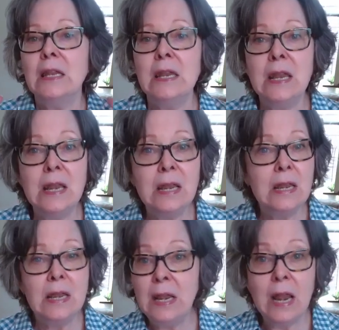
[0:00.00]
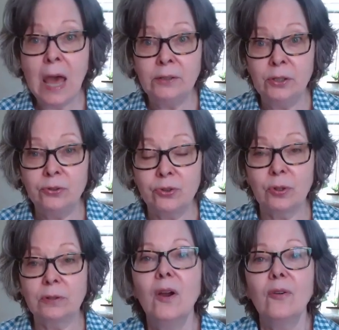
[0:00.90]
not neutral.
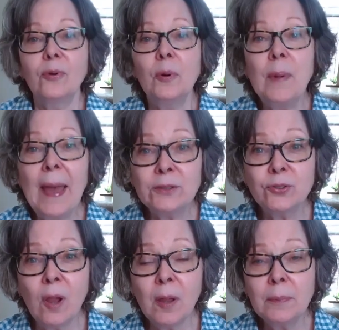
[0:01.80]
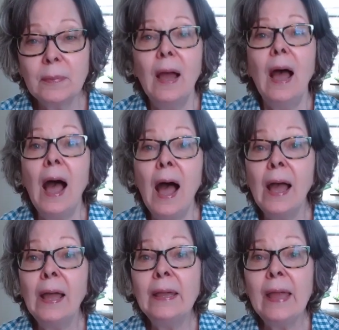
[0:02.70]
For a backdrop,
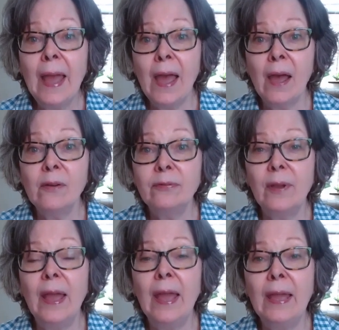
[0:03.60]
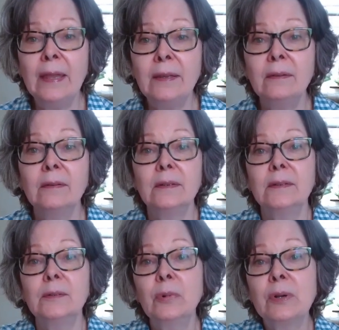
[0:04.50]
I have
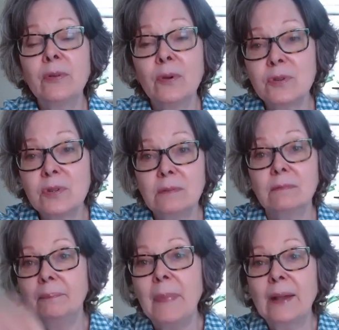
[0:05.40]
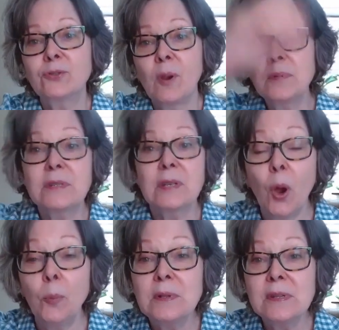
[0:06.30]
one of those backdrops that
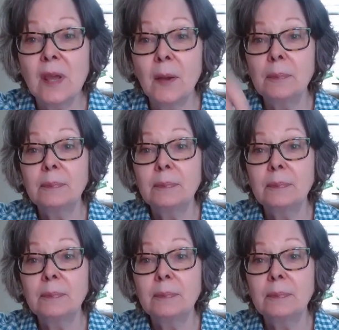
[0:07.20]
opens up